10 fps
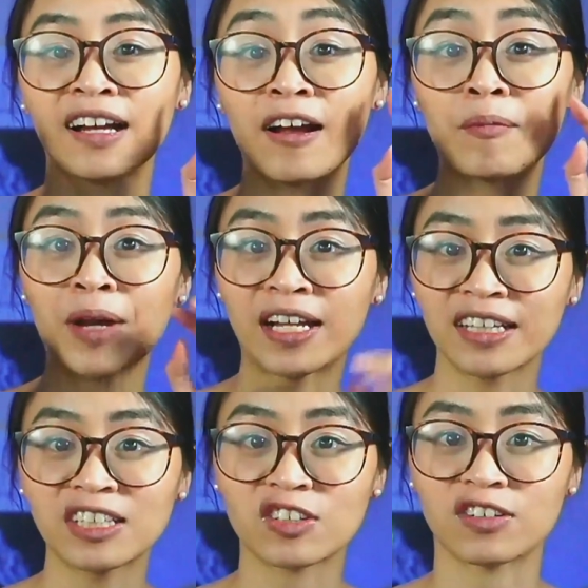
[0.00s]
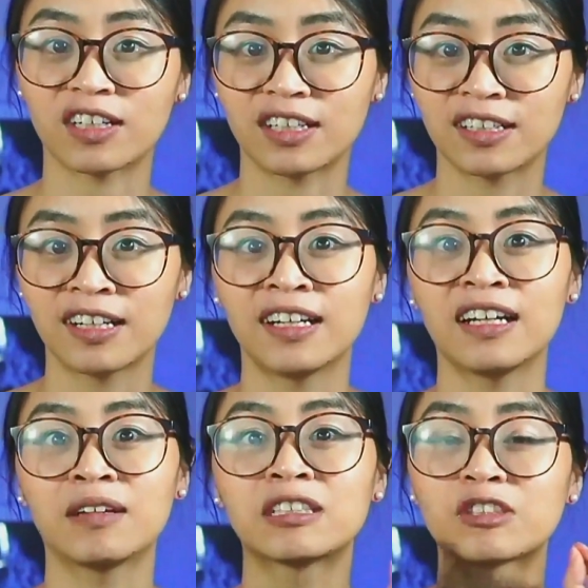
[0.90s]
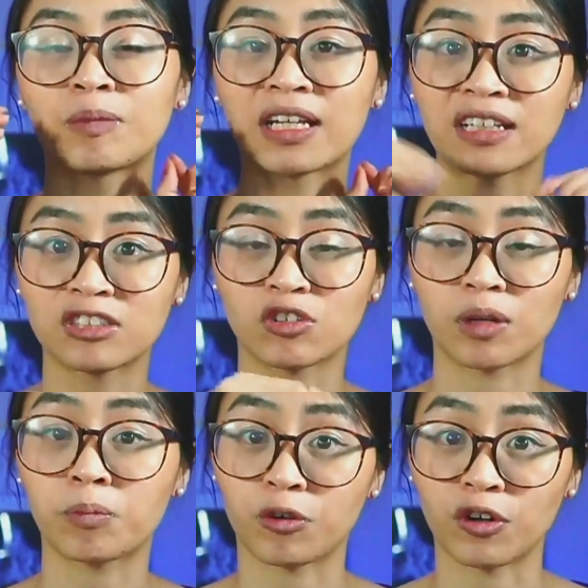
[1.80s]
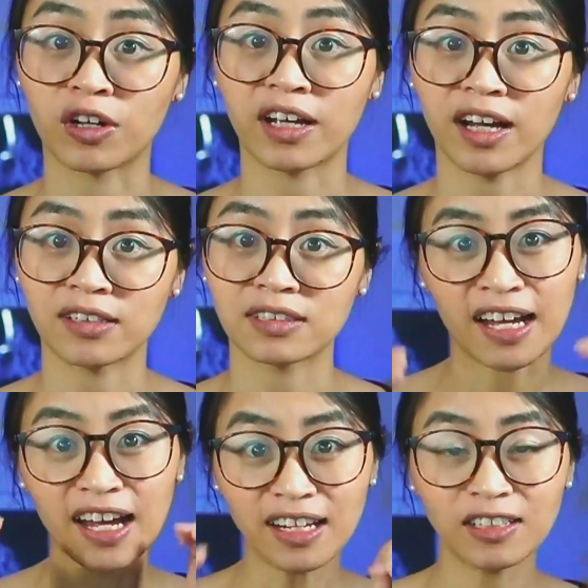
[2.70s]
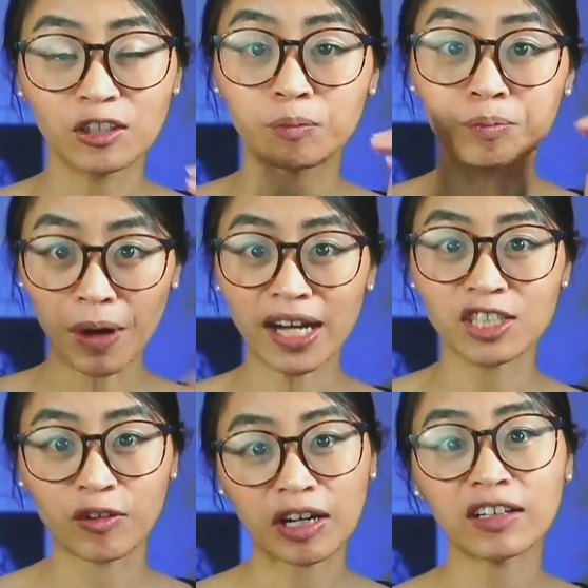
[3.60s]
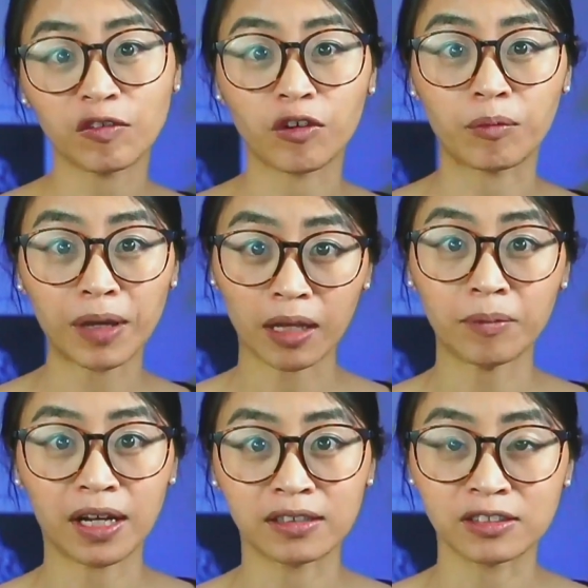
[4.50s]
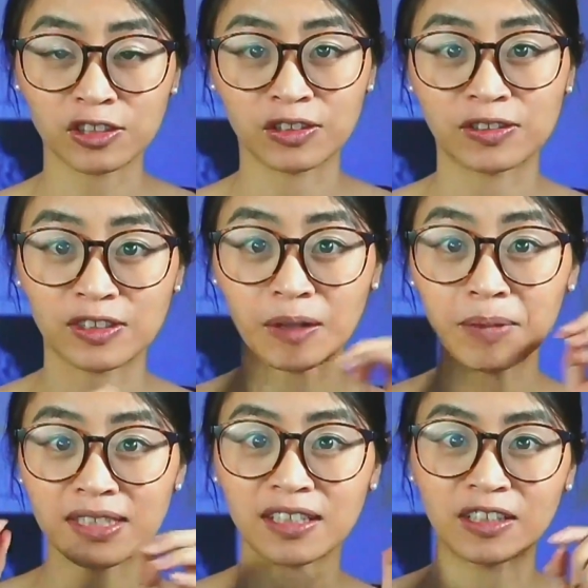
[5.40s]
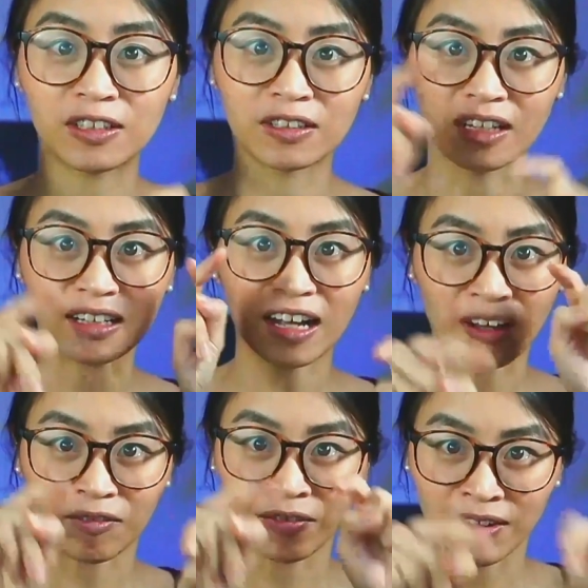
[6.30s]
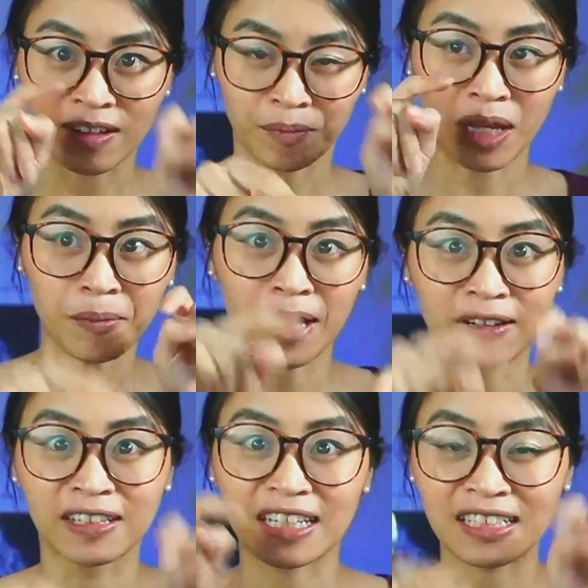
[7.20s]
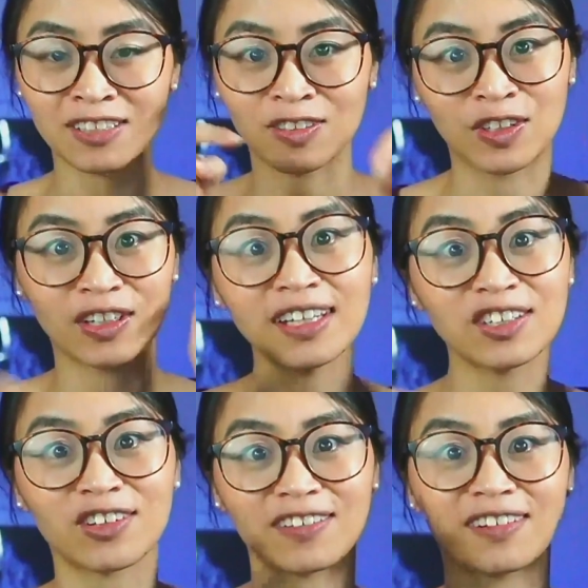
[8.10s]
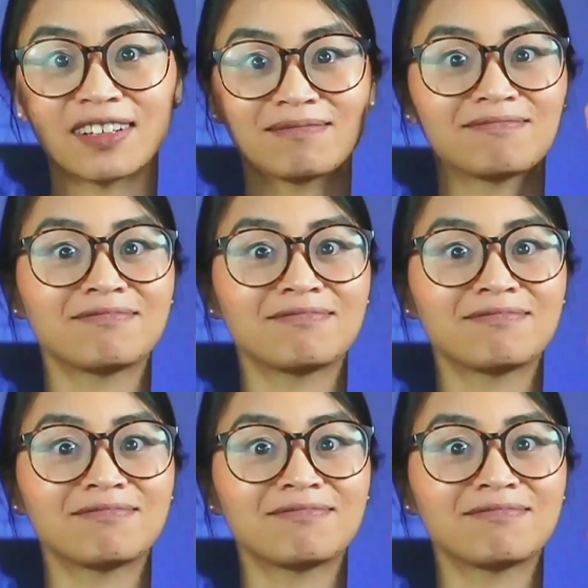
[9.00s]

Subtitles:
about LinkTree into my LinkTree Pro account. And you could buy directly from PayPal too. So that means like you could like have PayPal into your LinkTree.